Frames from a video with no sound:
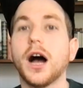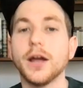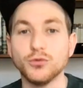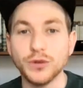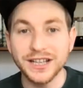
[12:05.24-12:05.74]

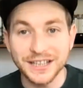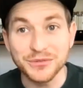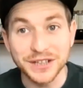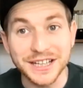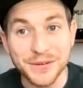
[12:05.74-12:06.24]
I really,
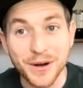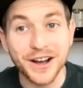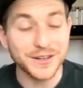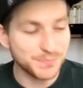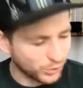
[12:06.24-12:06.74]
really
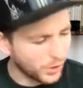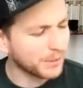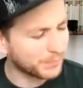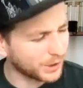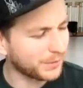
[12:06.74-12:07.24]
worked proper,
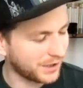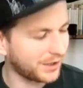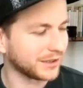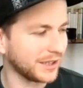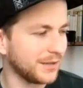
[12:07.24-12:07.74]
proper
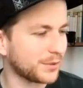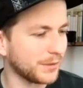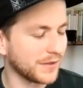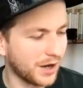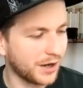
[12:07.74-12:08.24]
hard at it.
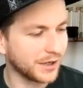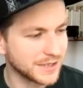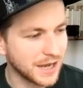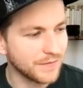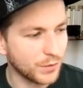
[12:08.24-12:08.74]
Probably the hardest
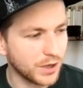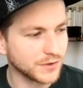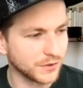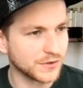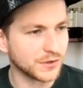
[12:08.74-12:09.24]
I'd ever worked
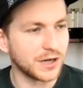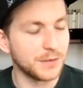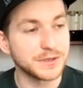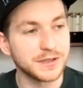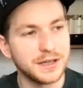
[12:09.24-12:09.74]
on a
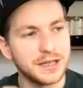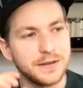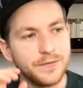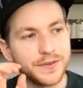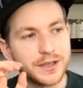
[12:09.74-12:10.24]
script.
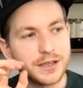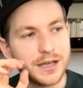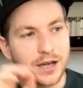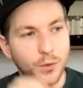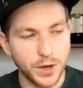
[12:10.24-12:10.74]

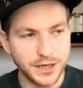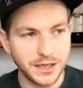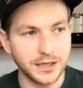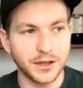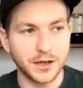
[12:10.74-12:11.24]
And I went
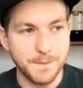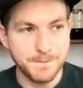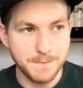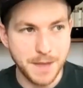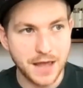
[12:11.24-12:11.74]
in and I
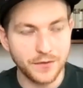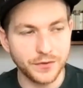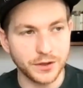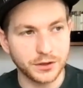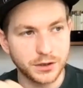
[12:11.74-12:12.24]
met
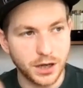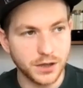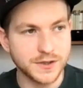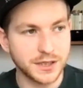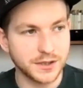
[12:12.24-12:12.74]
the
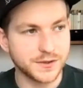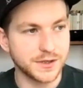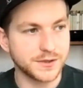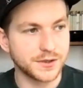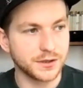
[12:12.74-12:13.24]
casting
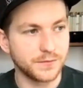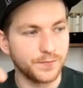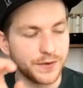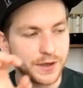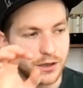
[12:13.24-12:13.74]
assistant
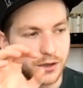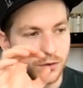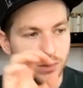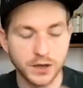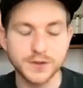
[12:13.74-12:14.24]

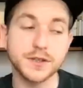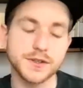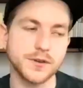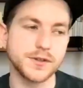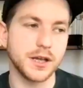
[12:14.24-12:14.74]
or casting
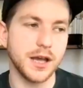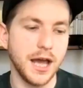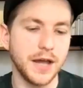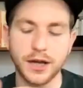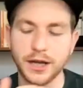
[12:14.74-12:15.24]
associate,
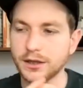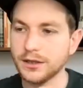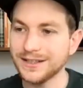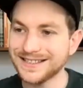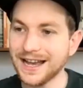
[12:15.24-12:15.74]
and I
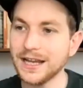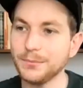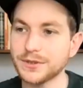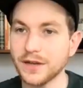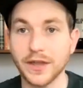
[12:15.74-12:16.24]

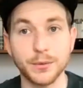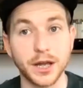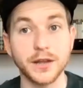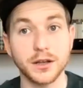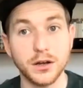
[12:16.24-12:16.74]
taped, and they were
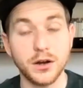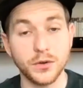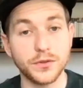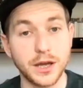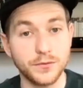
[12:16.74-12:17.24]
like,
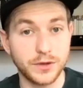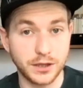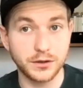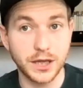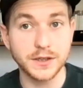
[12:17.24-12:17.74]
"Oh, that,
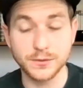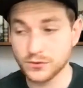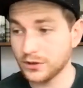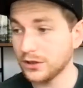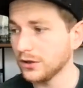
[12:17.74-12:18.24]
thank, thanks, that was
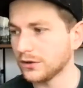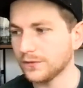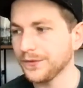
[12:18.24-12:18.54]
really good."